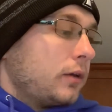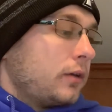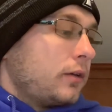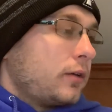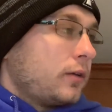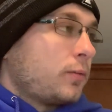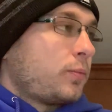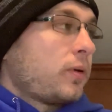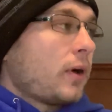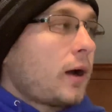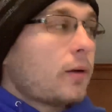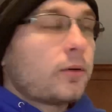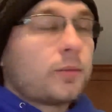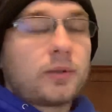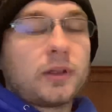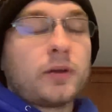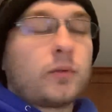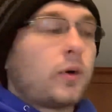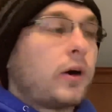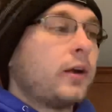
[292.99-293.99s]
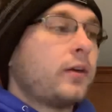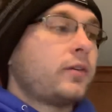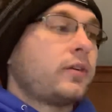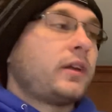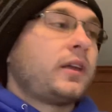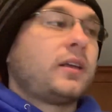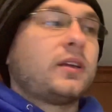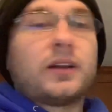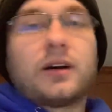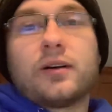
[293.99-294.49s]
you're probably
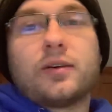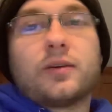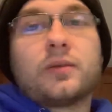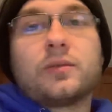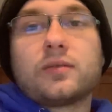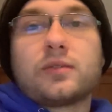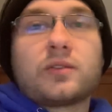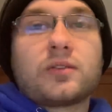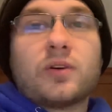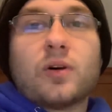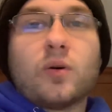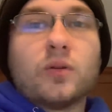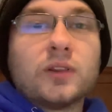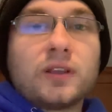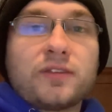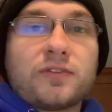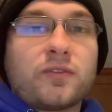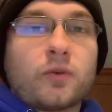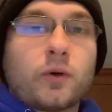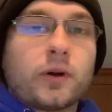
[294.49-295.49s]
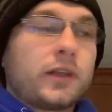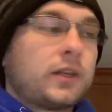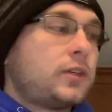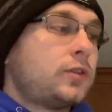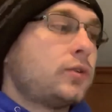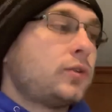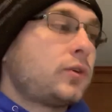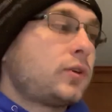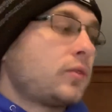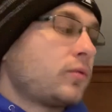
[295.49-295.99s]
wondering, you know, only
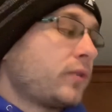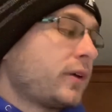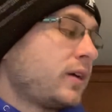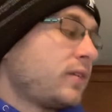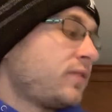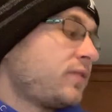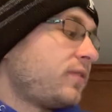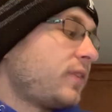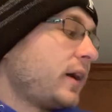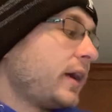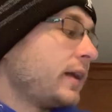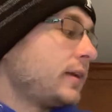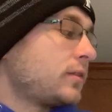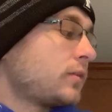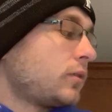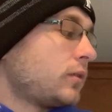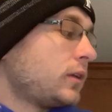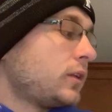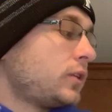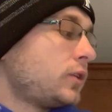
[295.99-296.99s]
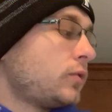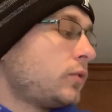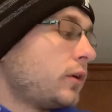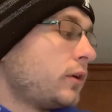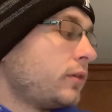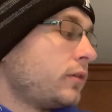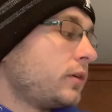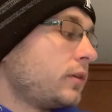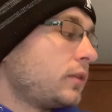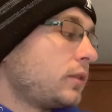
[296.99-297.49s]
42 career fights, only
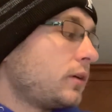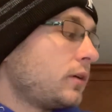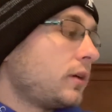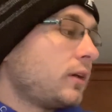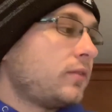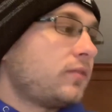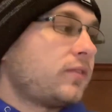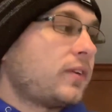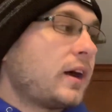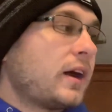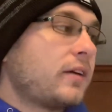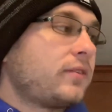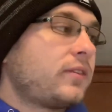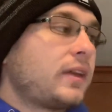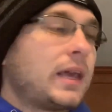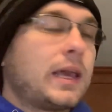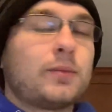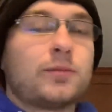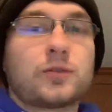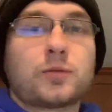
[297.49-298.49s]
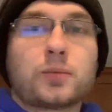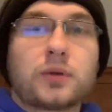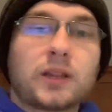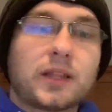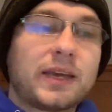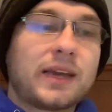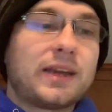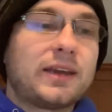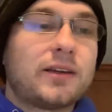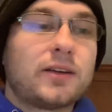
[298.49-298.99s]
235 games
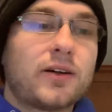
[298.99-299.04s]
played.